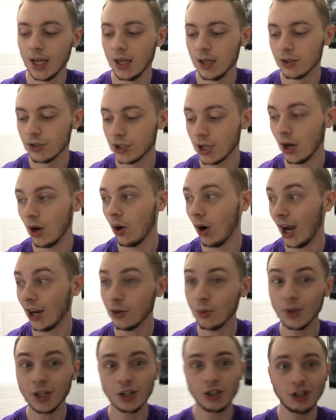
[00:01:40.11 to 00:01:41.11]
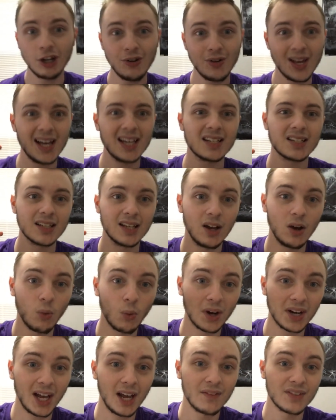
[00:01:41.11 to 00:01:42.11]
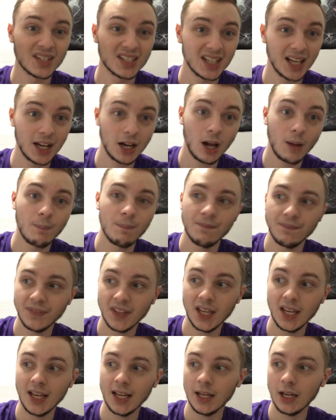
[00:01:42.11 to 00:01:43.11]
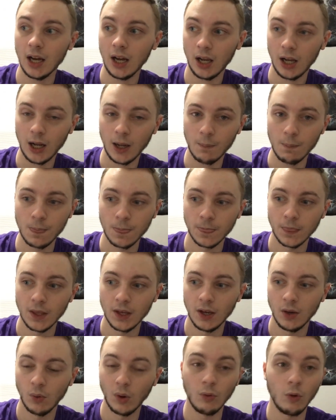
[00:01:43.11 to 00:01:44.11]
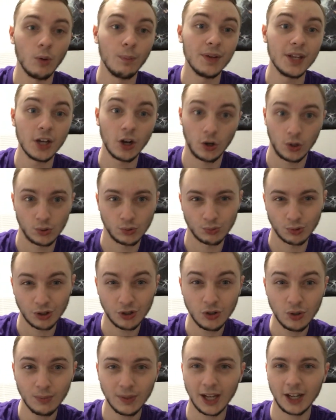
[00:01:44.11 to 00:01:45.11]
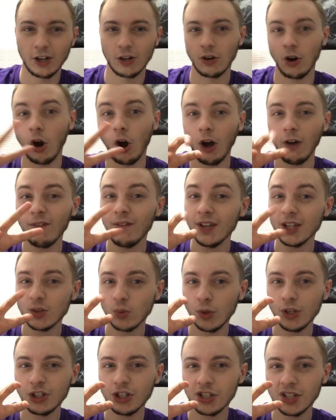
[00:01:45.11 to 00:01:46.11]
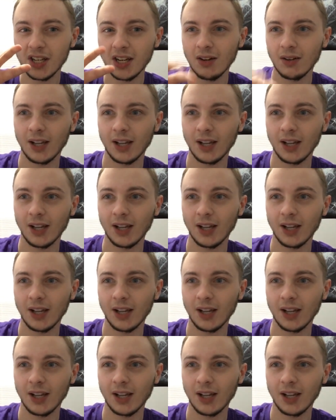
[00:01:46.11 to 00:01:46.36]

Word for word: So I do want to show you guys though what I've set up in uh, what will be her room, like her office when she's here.